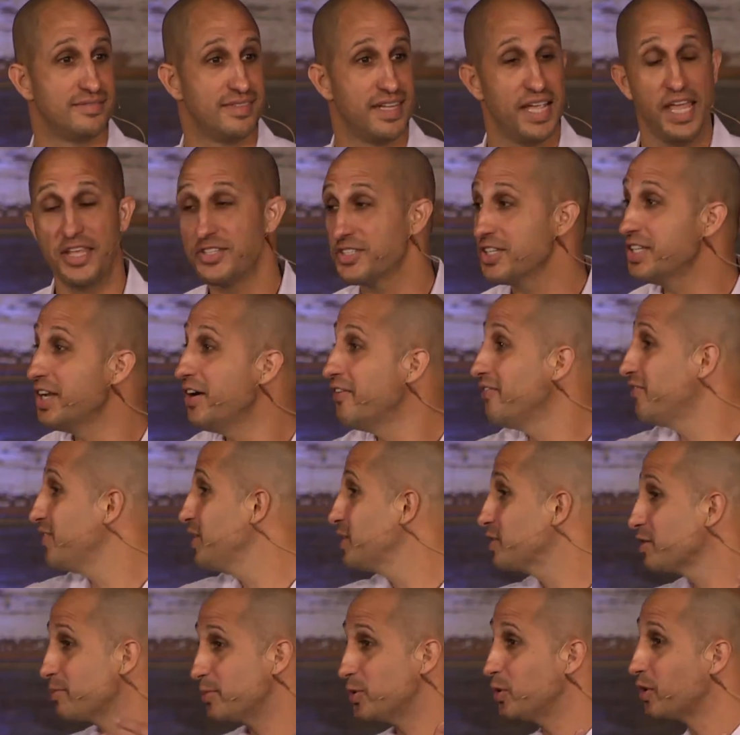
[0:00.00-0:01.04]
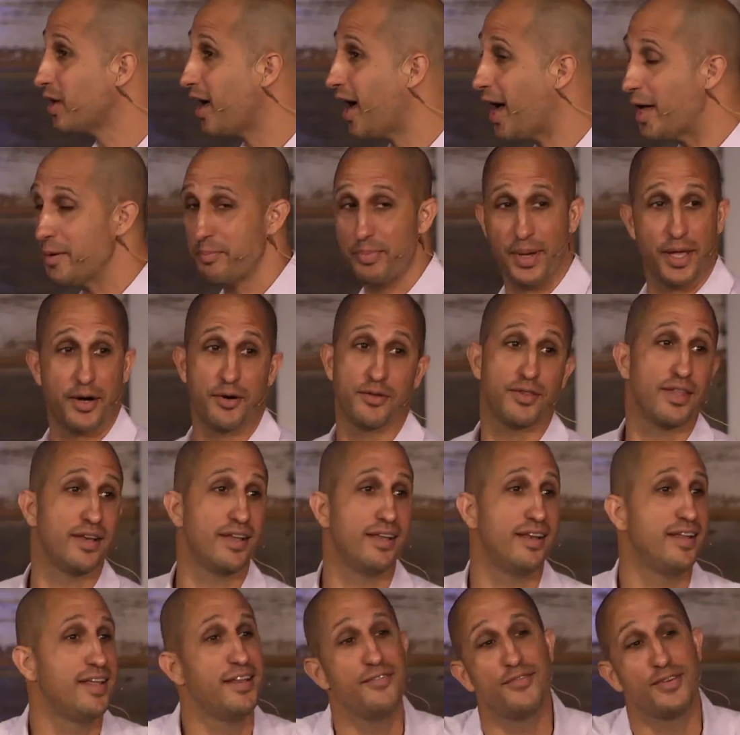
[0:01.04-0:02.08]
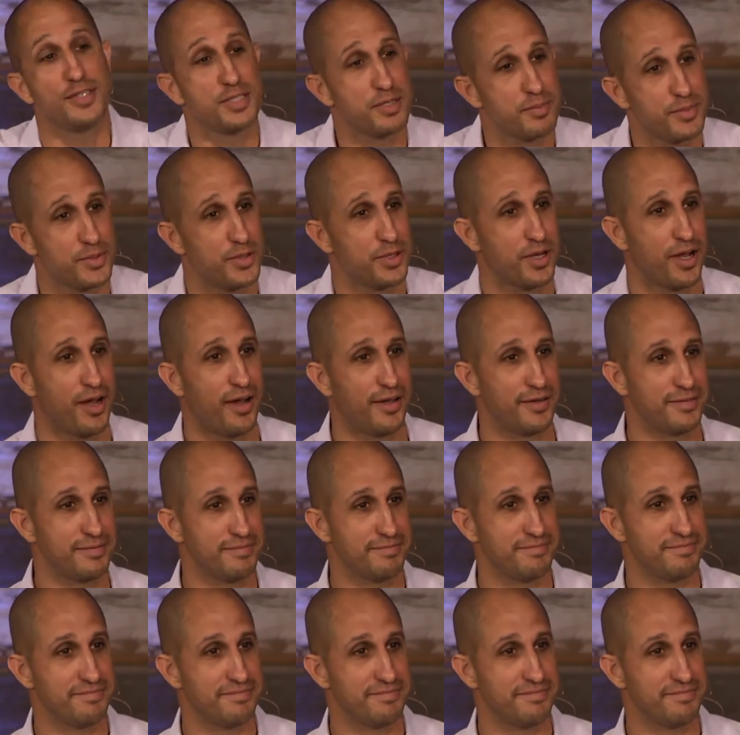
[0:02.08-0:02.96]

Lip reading: Isn't a visible God better than an invisible God?